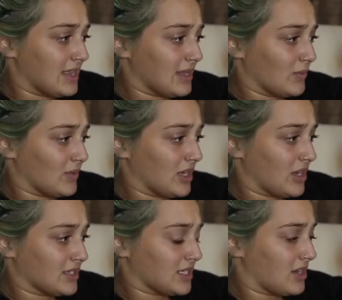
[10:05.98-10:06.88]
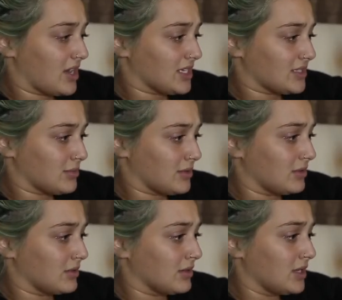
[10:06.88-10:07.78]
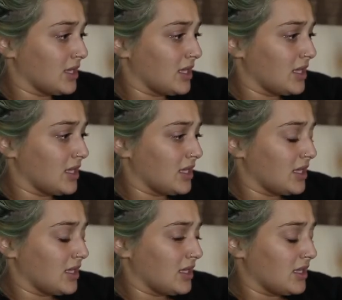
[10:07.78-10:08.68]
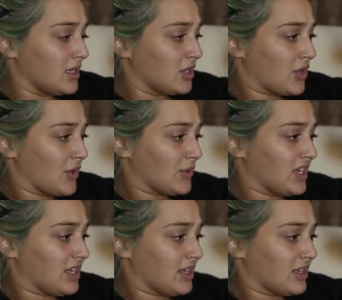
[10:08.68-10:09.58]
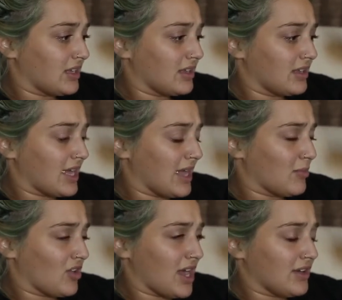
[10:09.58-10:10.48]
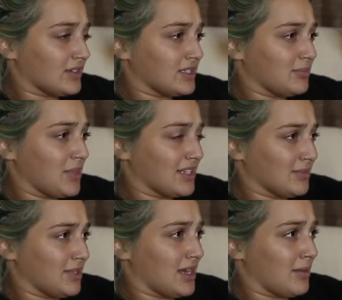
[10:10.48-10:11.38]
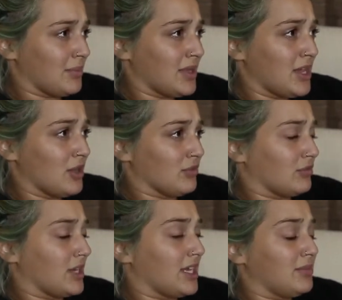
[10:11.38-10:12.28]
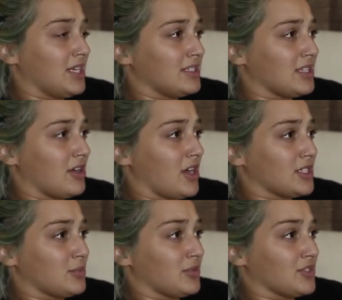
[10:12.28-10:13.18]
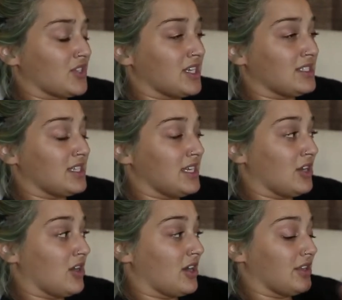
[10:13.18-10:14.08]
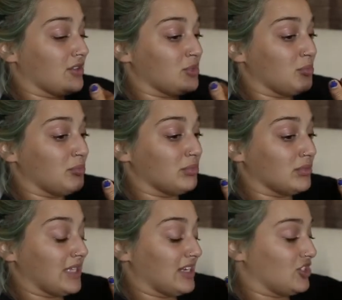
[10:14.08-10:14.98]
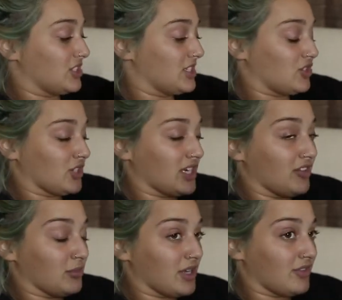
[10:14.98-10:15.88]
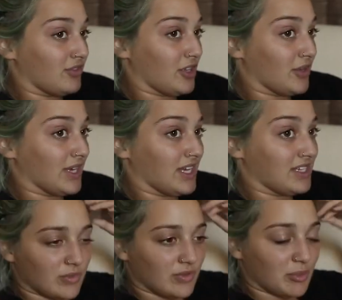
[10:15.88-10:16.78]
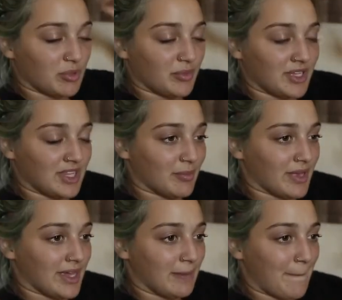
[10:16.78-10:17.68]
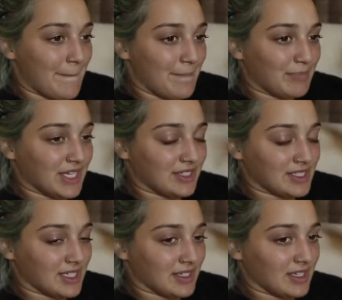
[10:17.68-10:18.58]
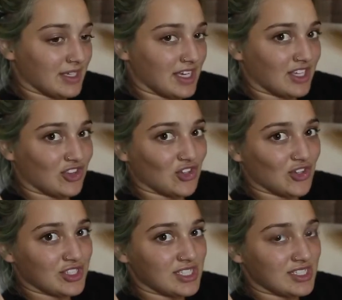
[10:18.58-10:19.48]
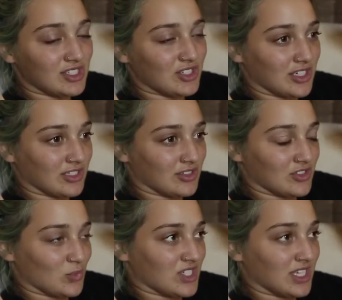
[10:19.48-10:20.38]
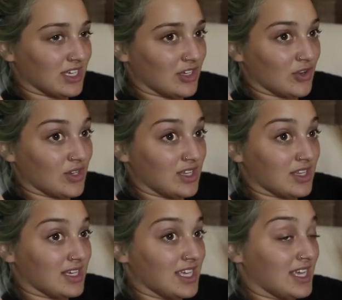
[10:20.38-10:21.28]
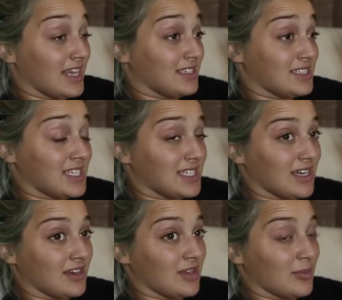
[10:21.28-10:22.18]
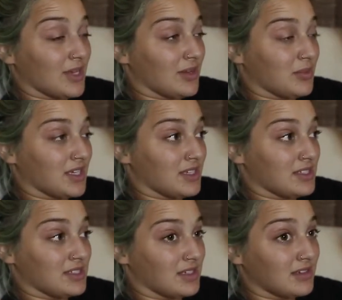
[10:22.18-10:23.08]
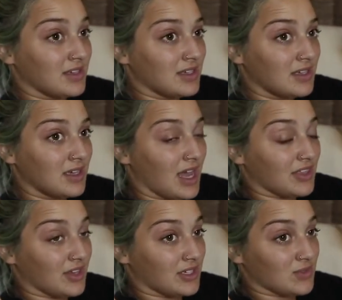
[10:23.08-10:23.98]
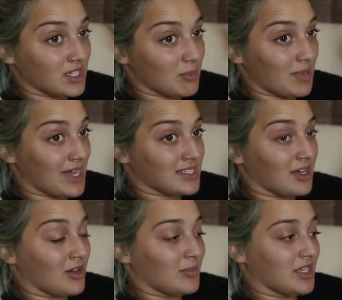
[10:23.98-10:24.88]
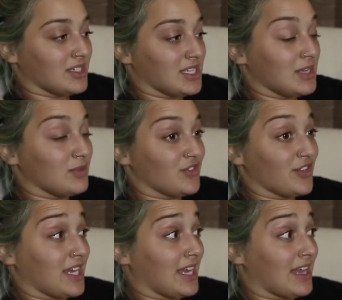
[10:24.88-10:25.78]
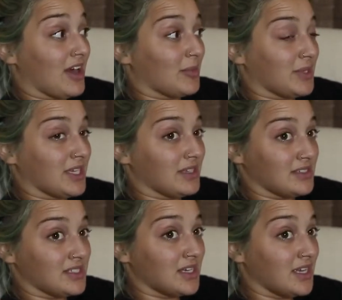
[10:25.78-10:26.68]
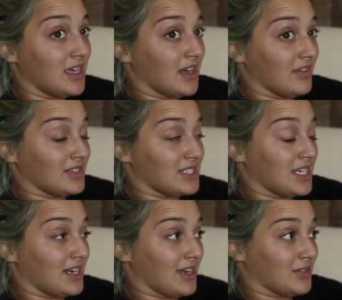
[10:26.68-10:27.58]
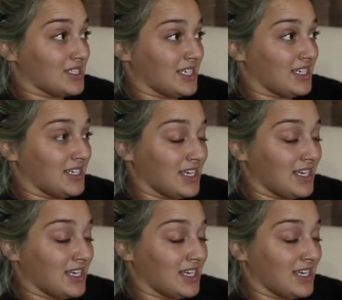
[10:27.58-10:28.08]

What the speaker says: And then when we got to the hospital, Cody came around, picked me up, ran me into the hospital, straight into the ER. There was like just a trail of blood following us. He put me in the bed. Instantly, like, the nurses and doctors were telling Cody that he had to sit down in the bed because I thought he was going to pass out, because he was freaking out because of the state I was in.